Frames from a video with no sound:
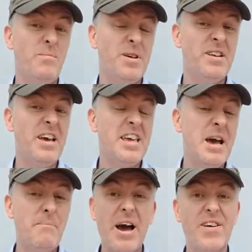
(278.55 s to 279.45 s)
But yeah,
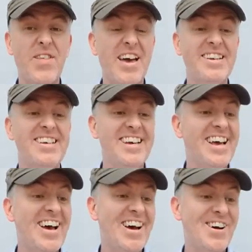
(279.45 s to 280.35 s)
back then,
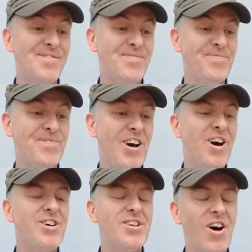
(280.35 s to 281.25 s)
I
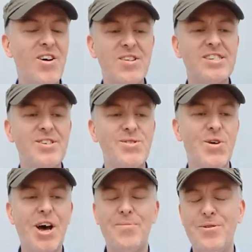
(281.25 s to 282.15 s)
honestly thought
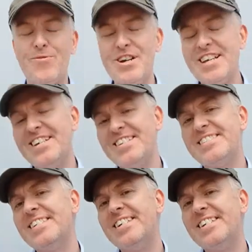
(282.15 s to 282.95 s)
I'd be really good.